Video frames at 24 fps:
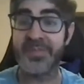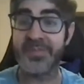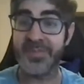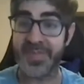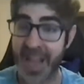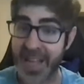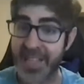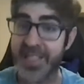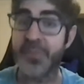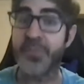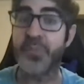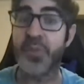
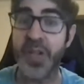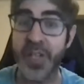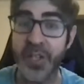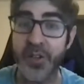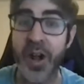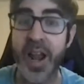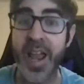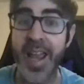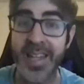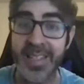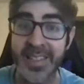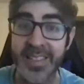That's pretty
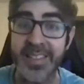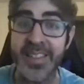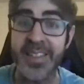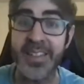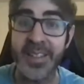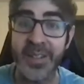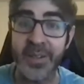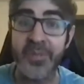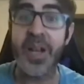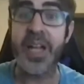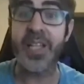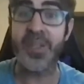great.
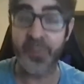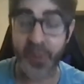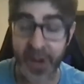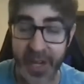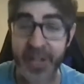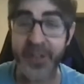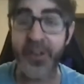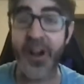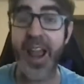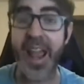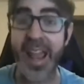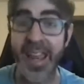That's pretty
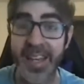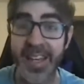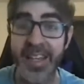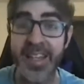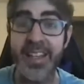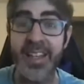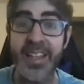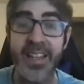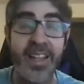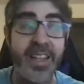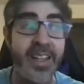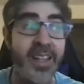great,
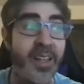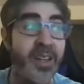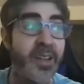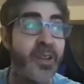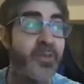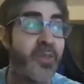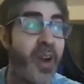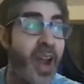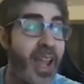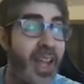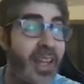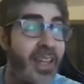
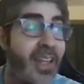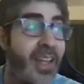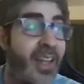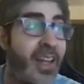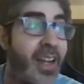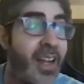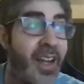right?